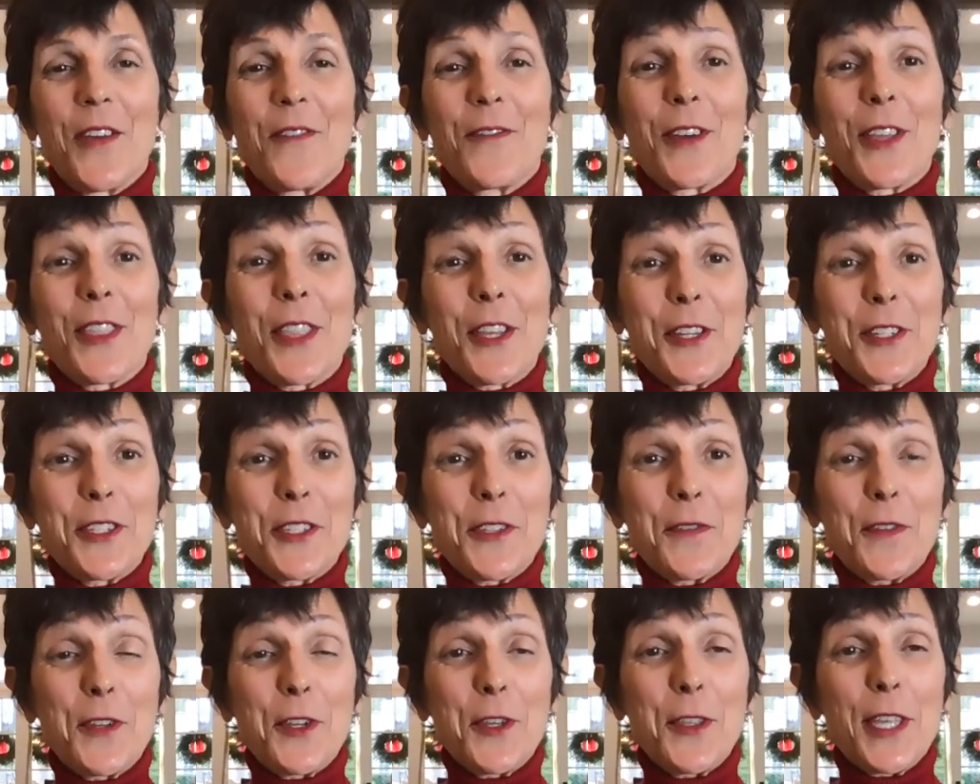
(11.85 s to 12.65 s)
For those
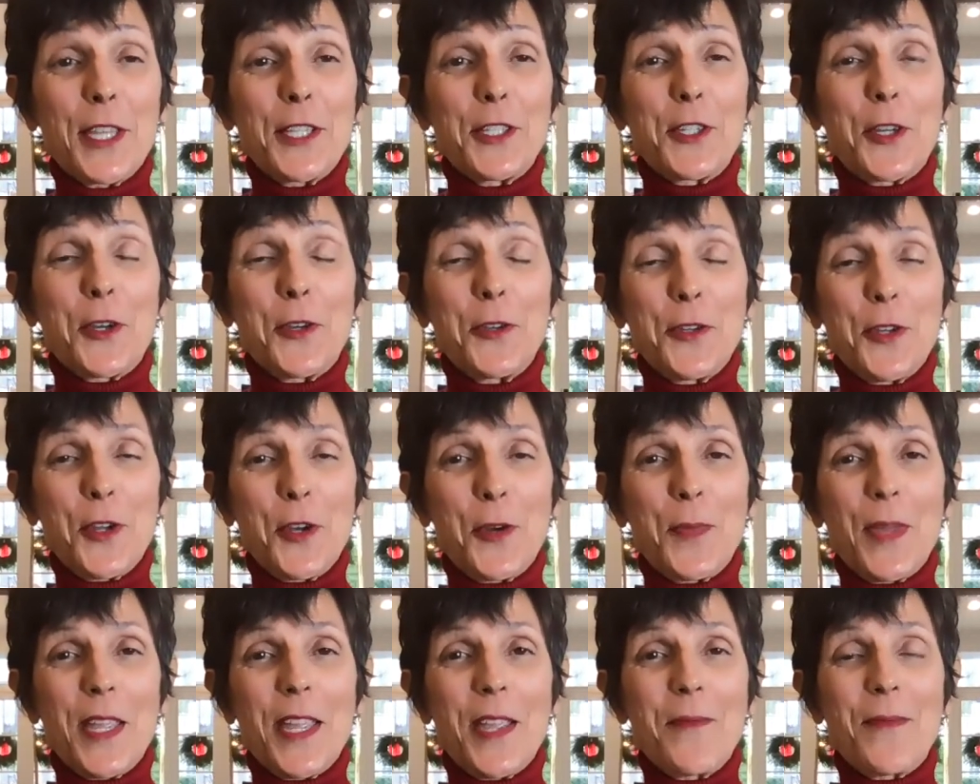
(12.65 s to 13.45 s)
of you that don't
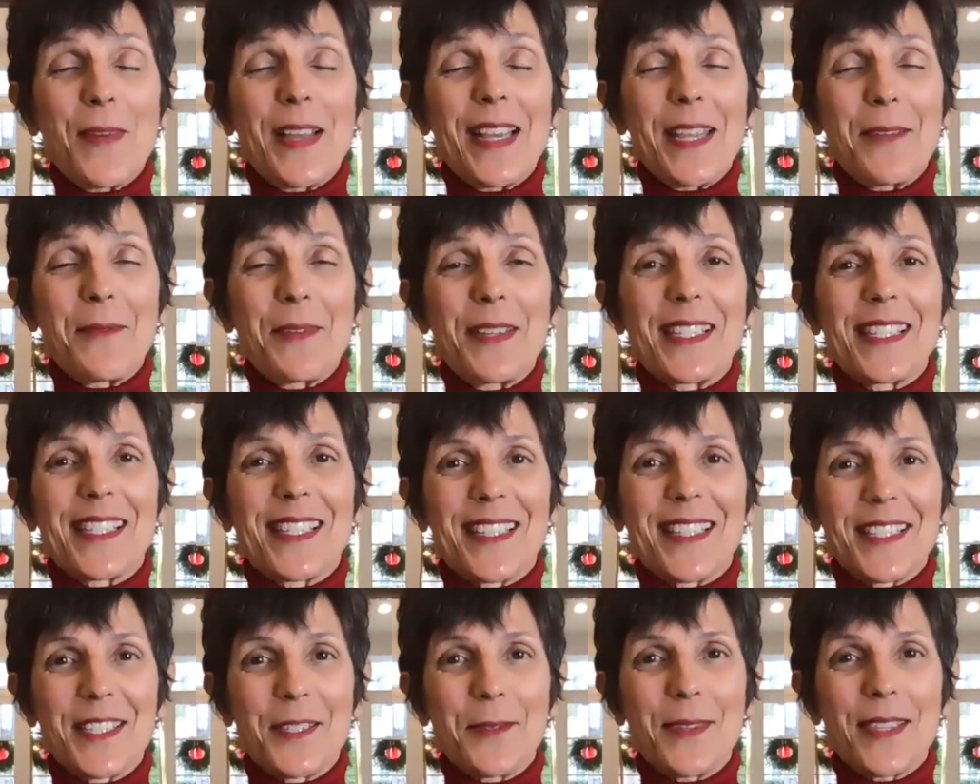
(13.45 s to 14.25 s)
know me, my name is
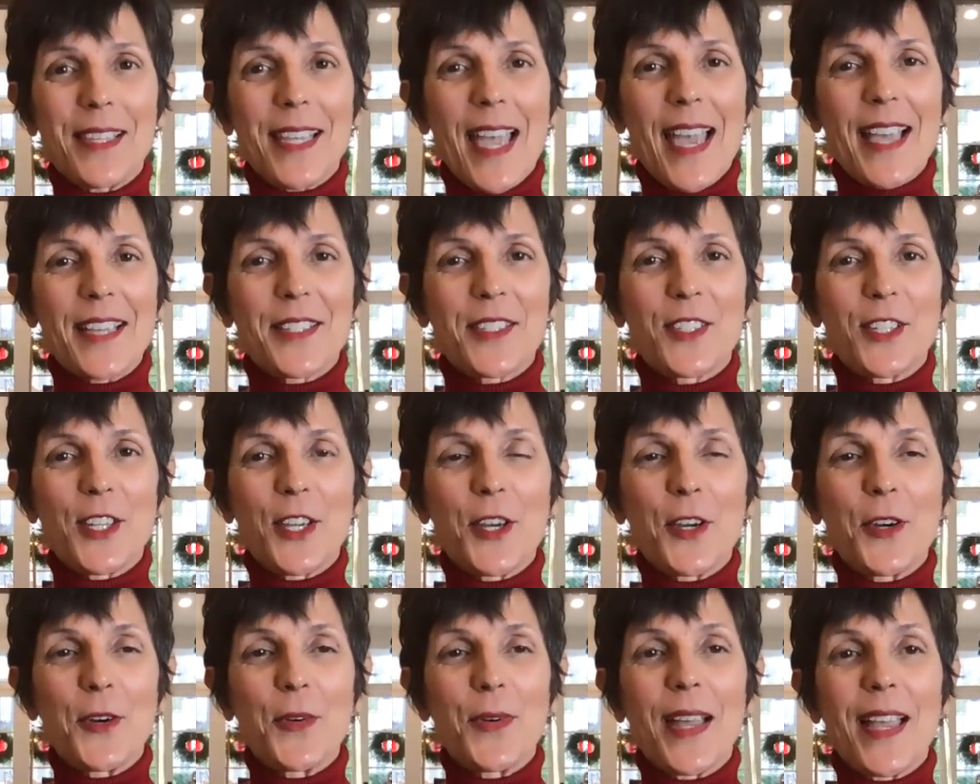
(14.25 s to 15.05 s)
Elizabeth
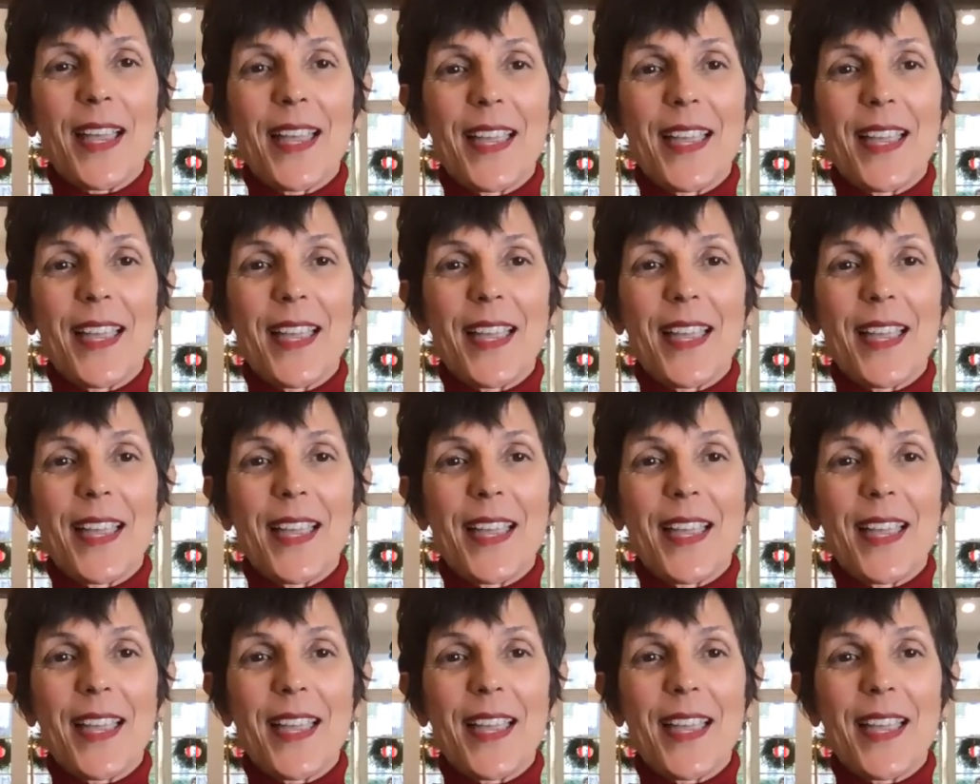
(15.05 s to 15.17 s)
Cassano,